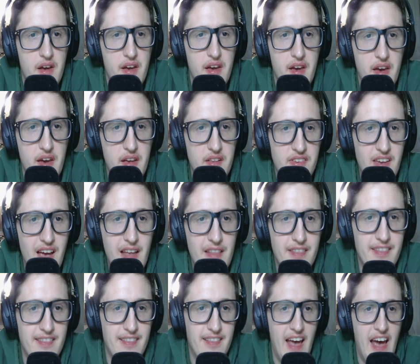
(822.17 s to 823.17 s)
it's not
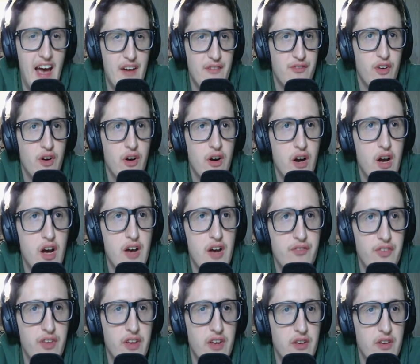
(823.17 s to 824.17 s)
that far
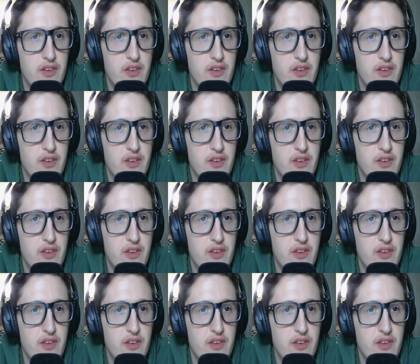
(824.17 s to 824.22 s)
off. Like you